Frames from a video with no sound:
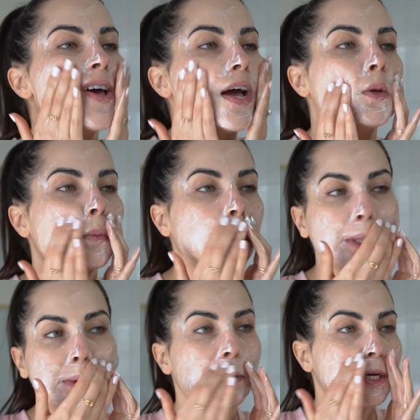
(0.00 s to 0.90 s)
and
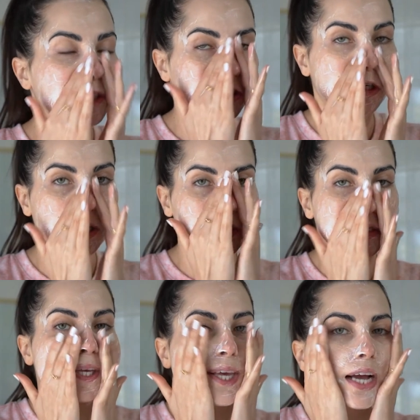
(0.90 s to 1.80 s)
really be sure to
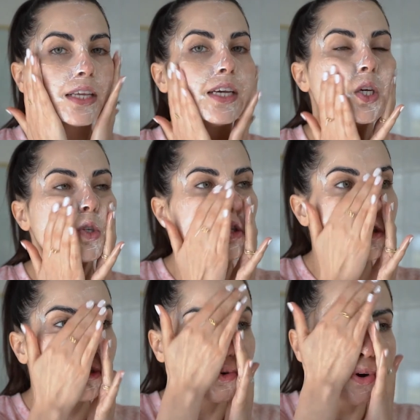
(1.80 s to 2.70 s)
get
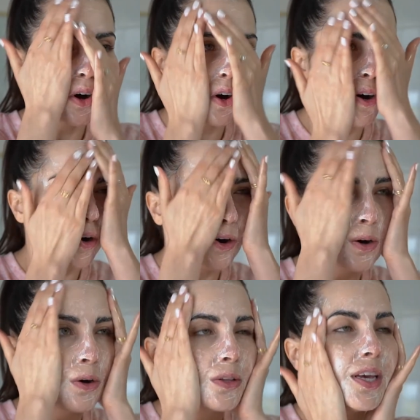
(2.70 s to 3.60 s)
into
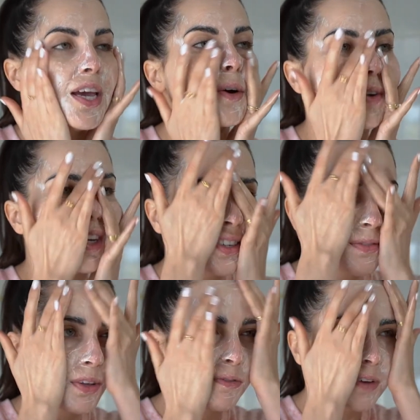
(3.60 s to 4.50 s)
all the areas
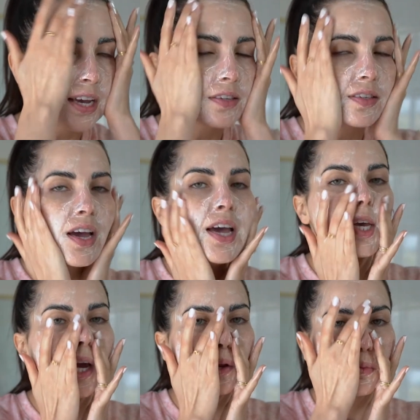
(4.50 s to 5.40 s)
of the face.
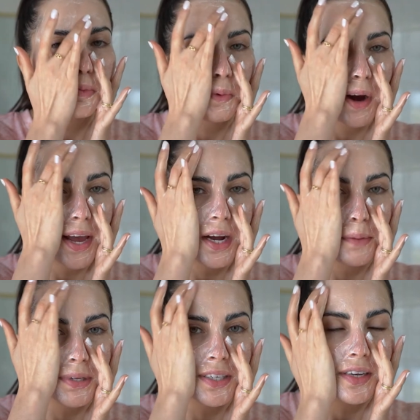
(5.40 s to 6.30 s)
Get right
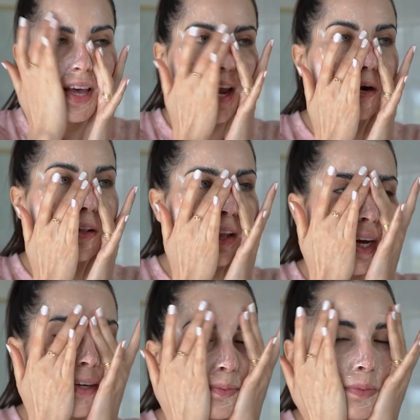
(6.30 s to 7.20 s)
up into the
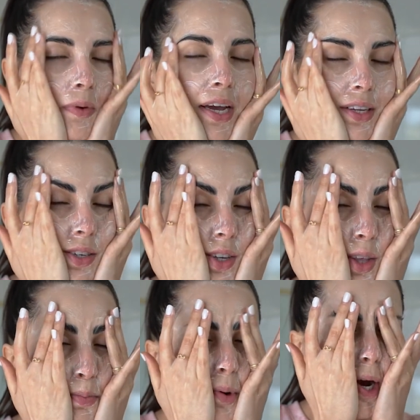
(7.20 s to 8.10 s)
hairline, right into the
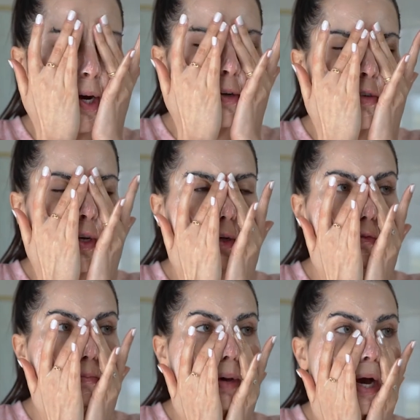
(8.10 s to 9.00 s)
brows. You can
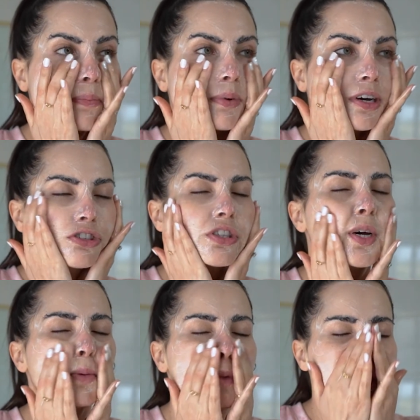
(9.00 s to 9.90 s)
even back brush
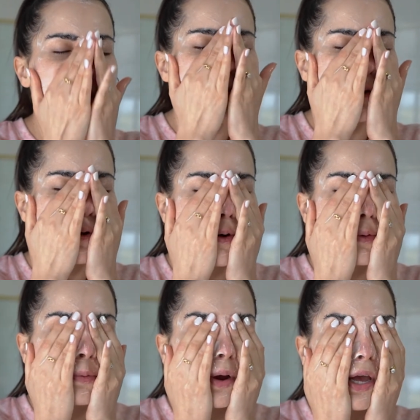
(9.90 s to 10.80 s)
them. You can
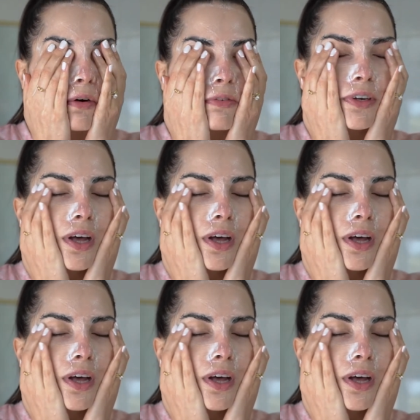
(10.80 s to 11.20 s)
go right over the